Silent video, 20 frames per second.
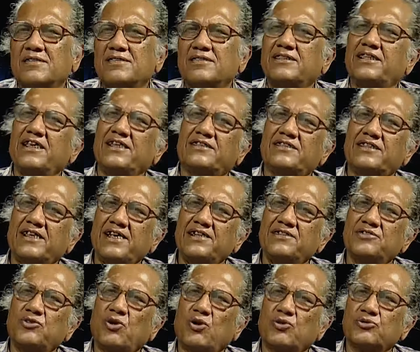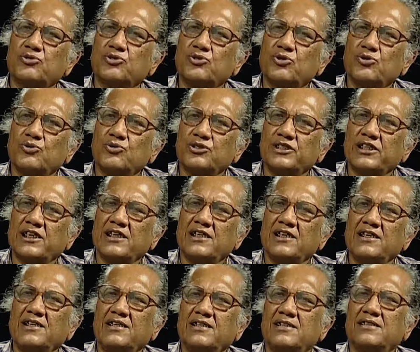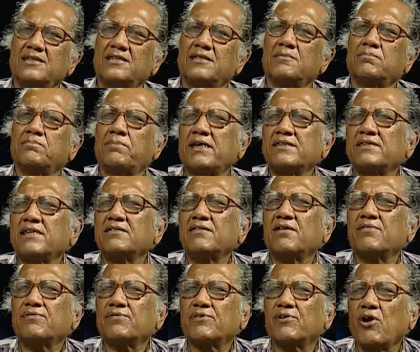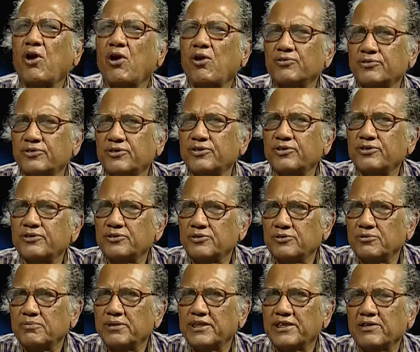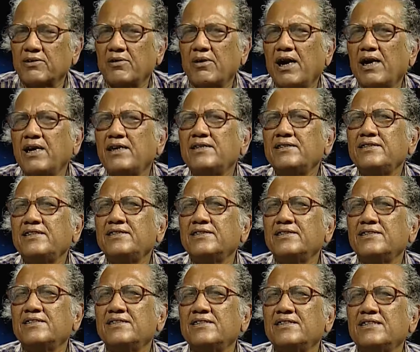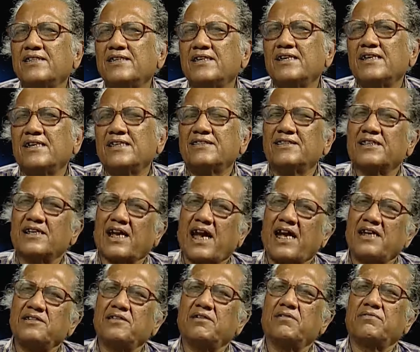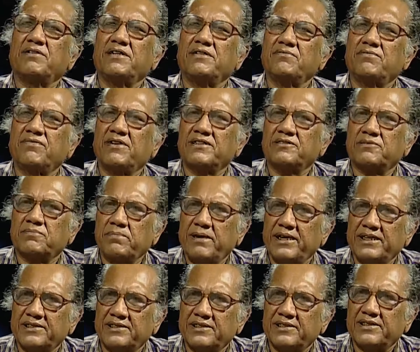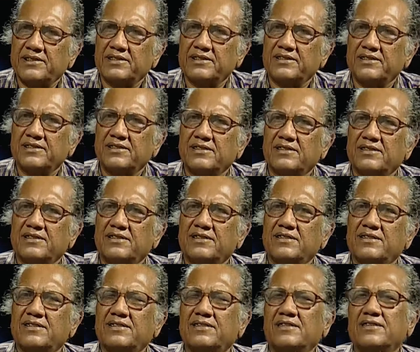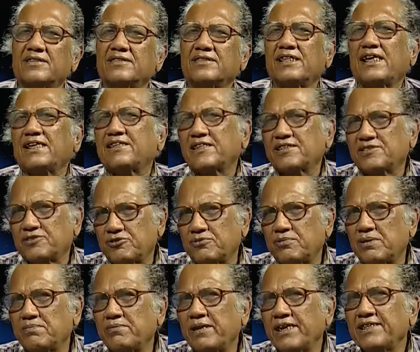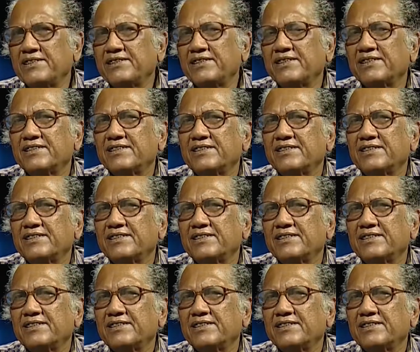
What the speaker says: They send also the pattern of cloth to be required, the kind of investment that has to be made,